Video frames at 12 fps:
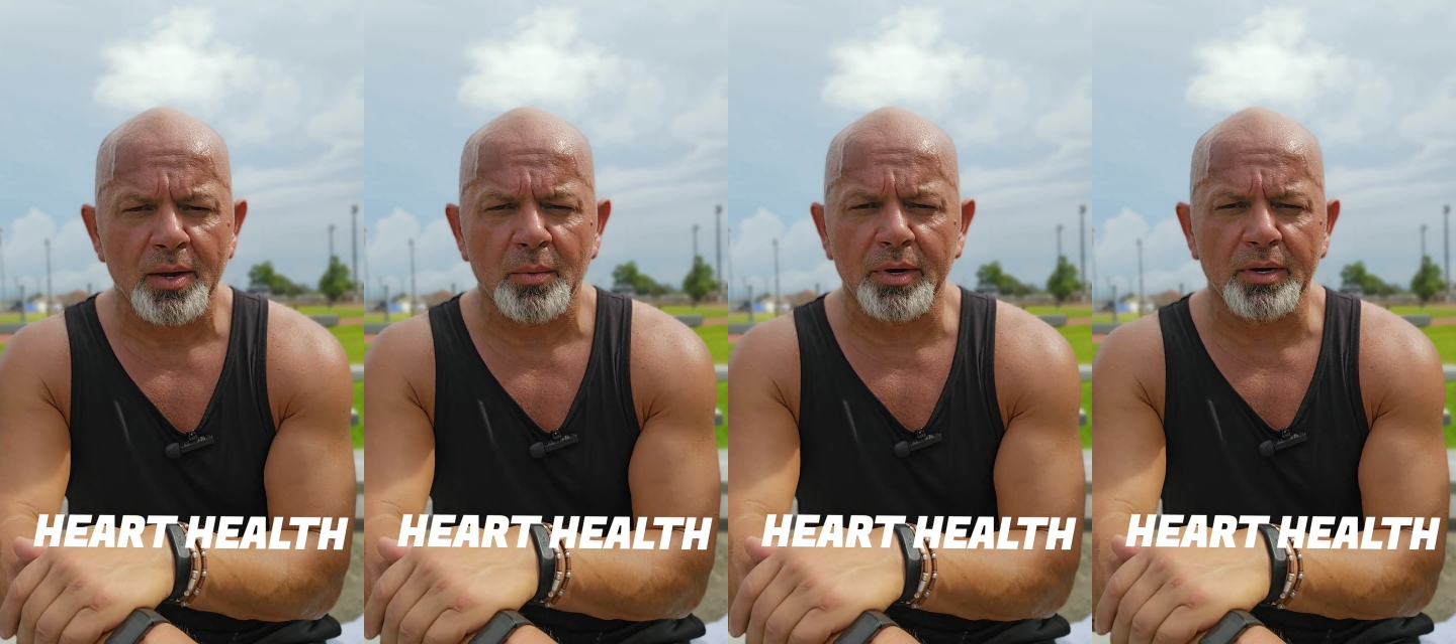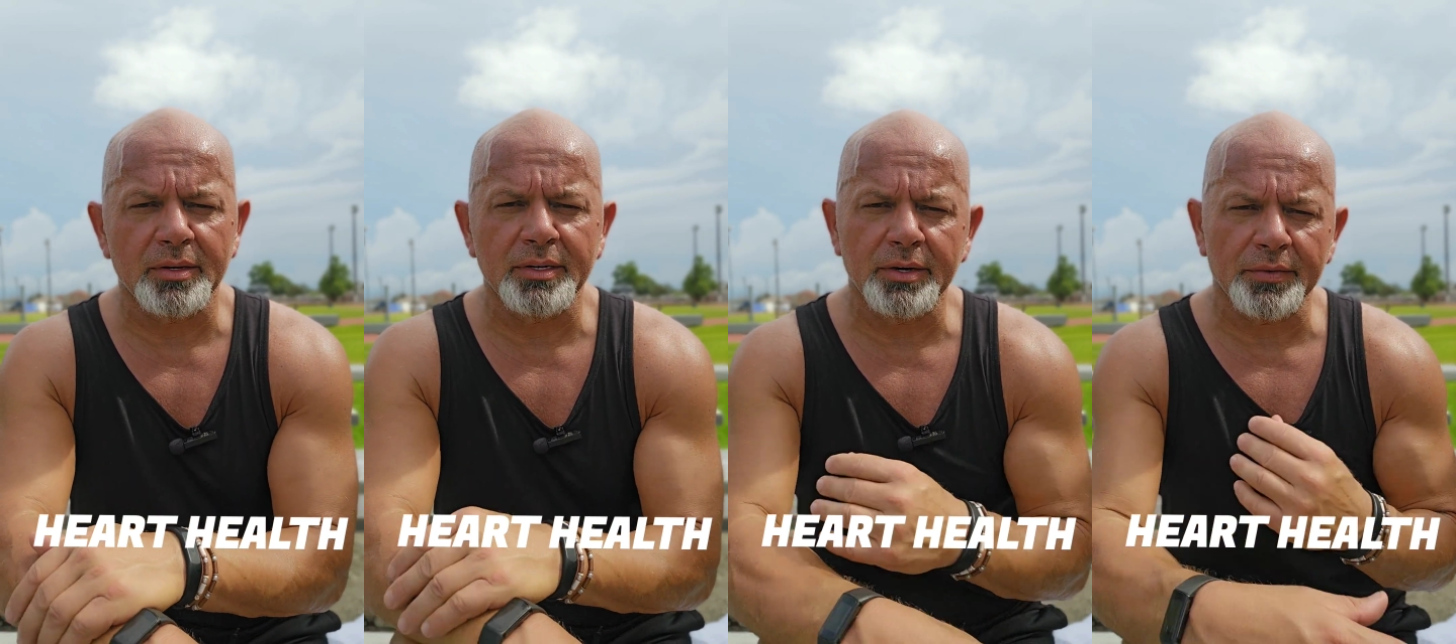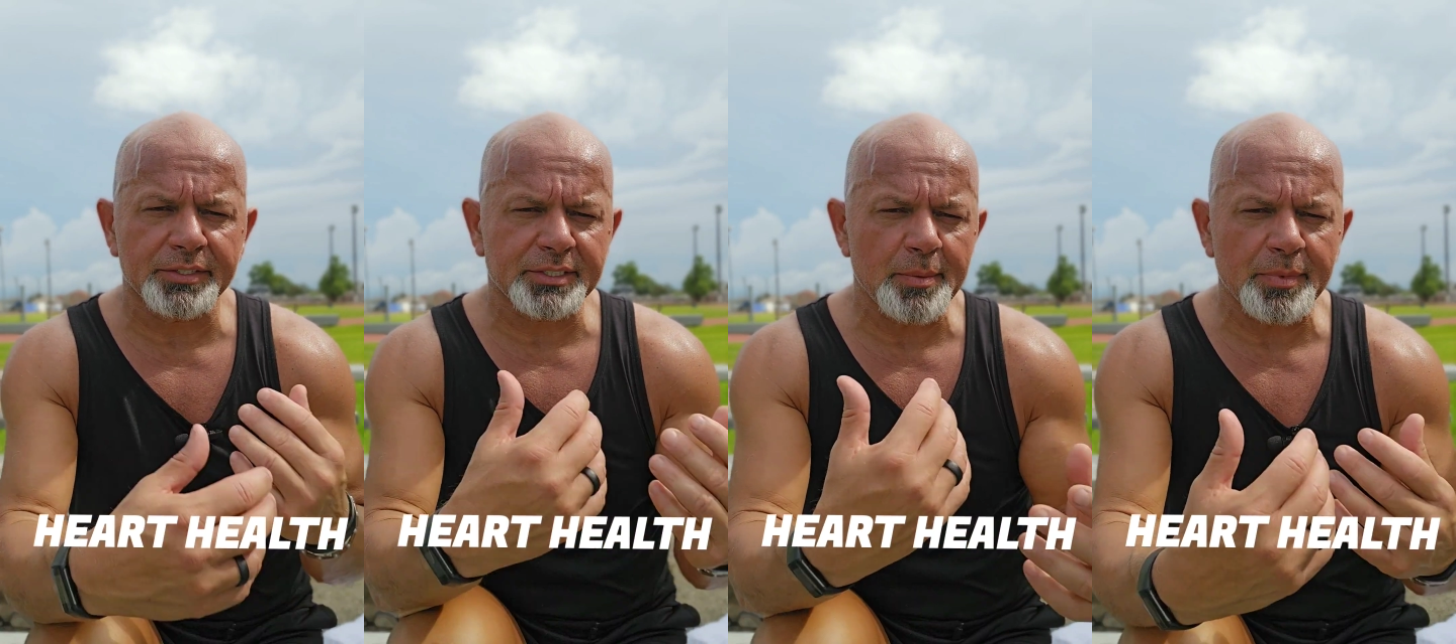Well, you know,
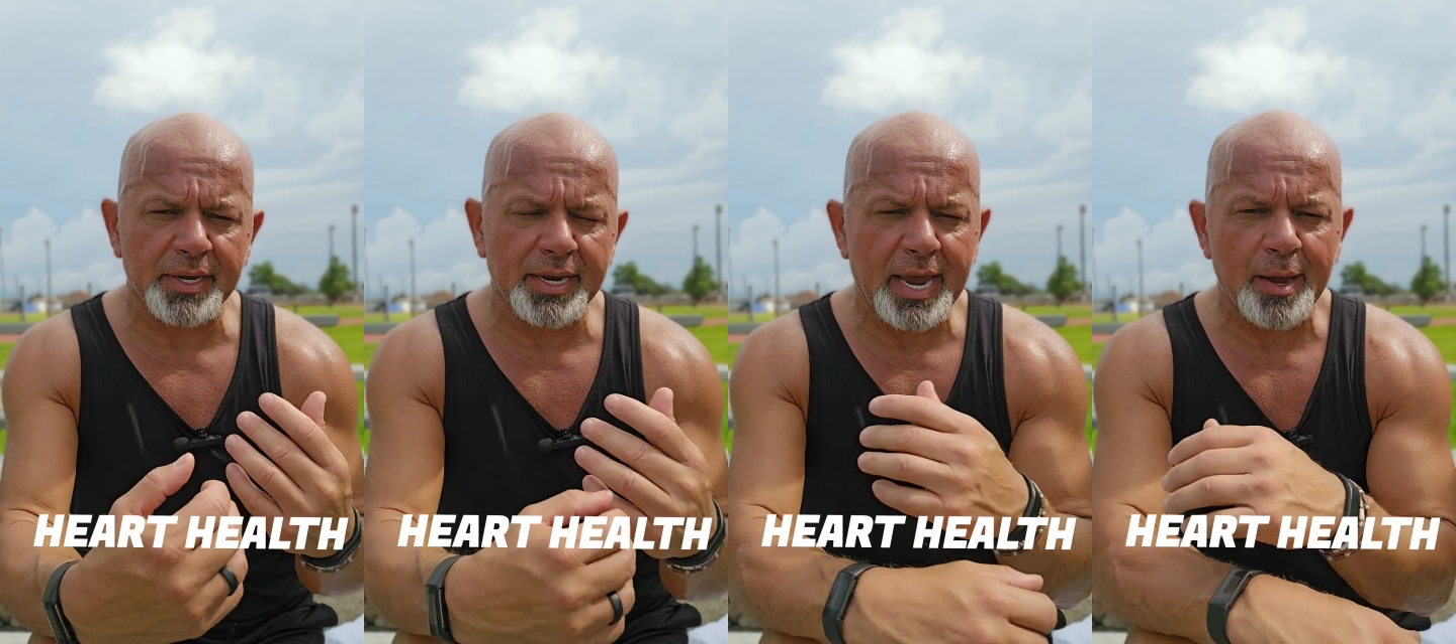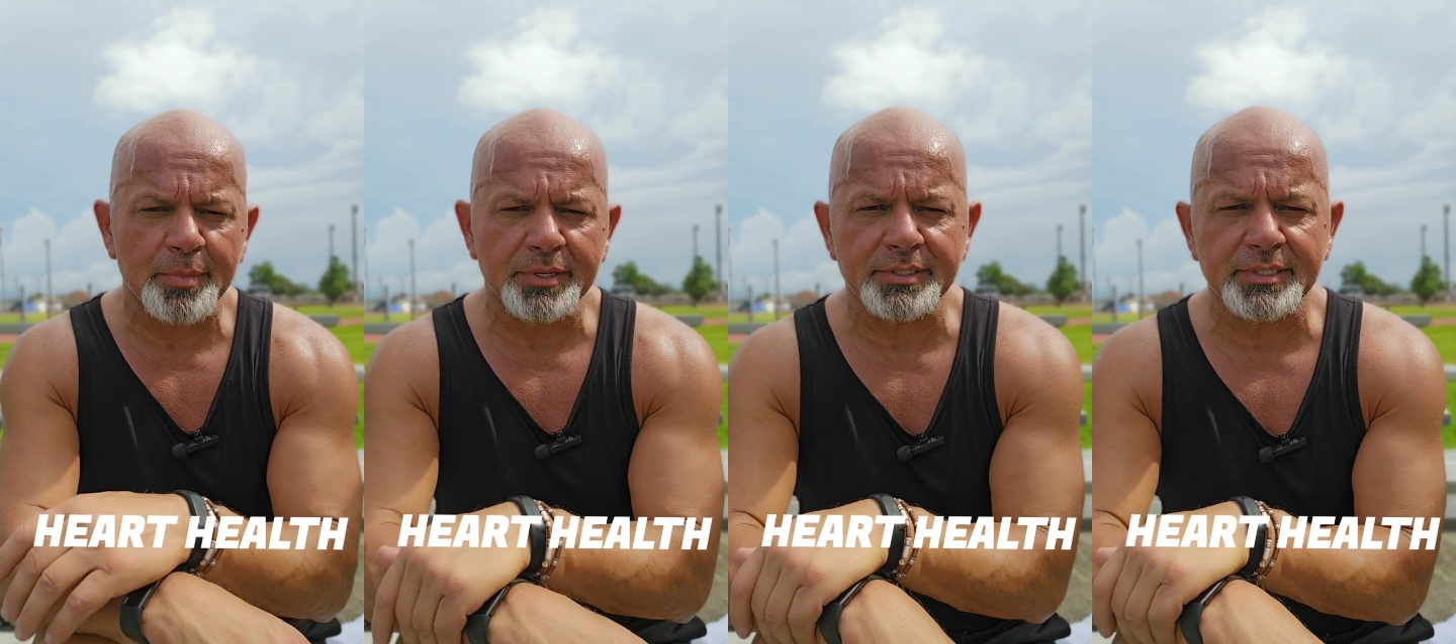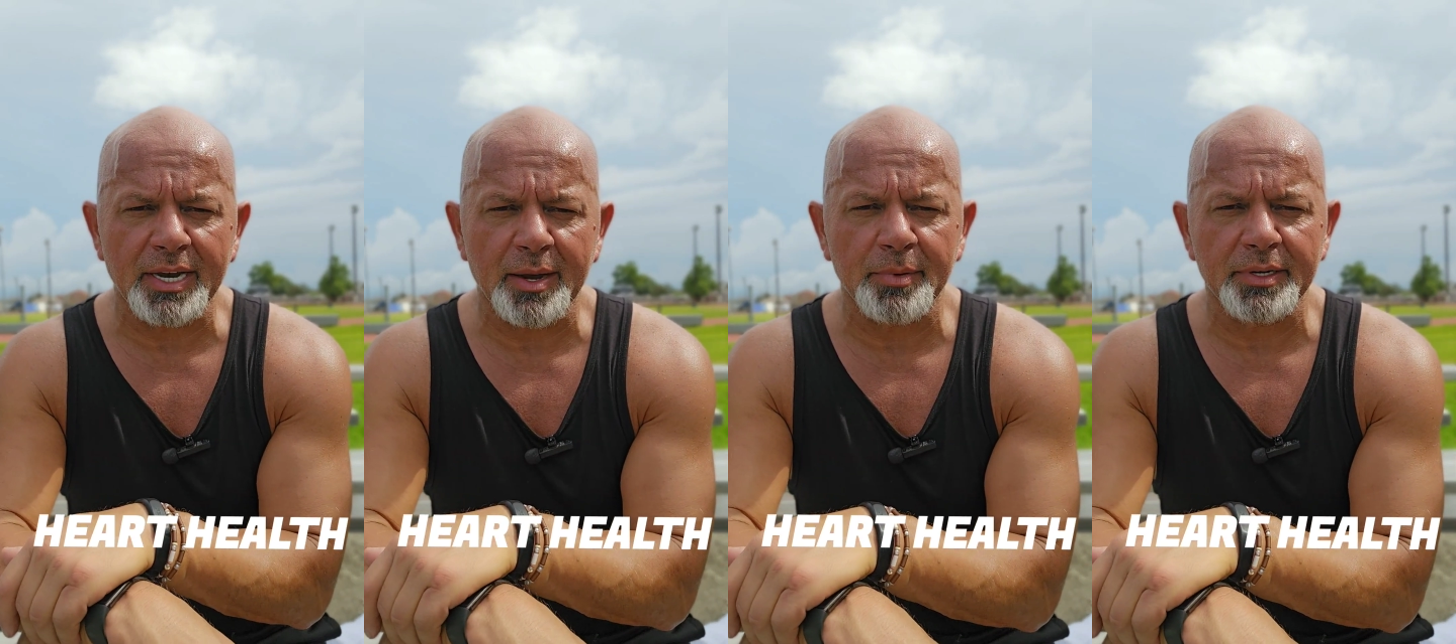the same thing
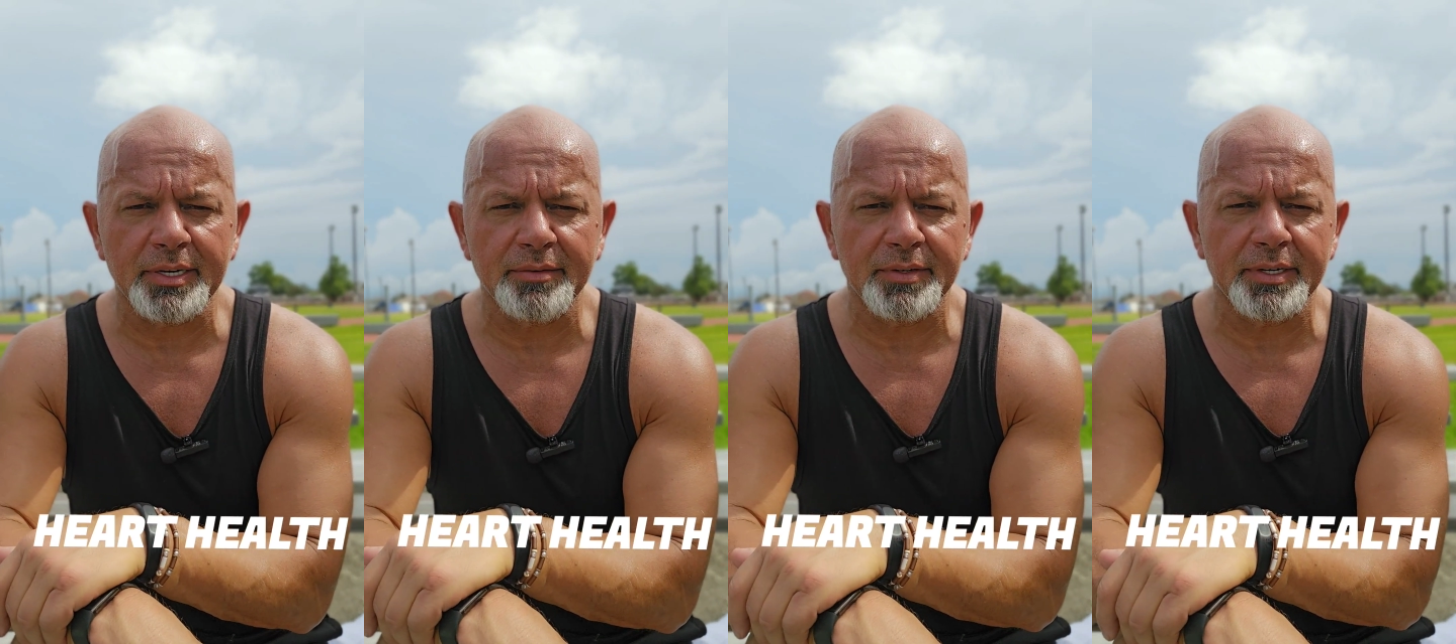happens, I believe,